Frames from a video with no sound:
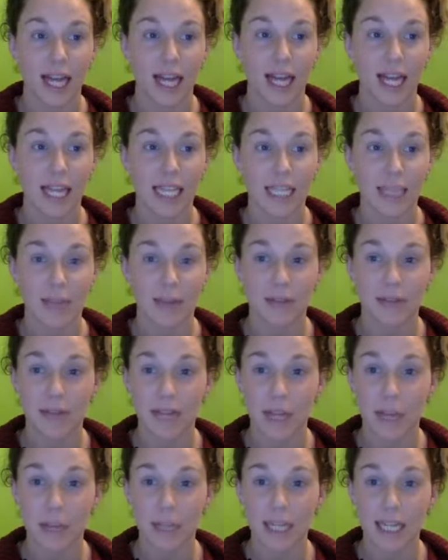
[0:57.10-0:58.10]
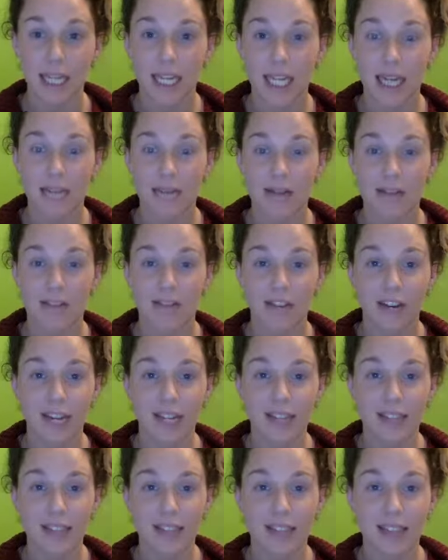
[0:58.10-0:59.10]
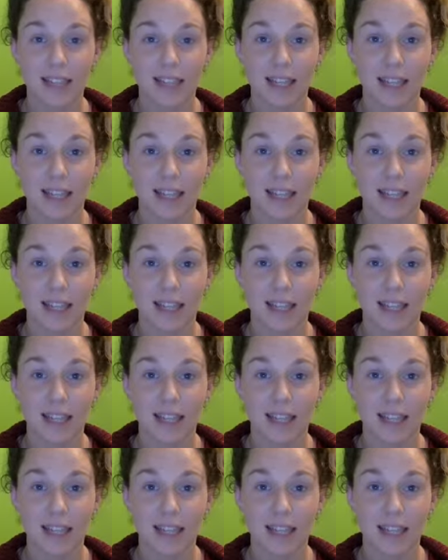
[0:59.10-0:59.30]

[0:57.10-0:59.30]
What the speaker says: and my family and my friends.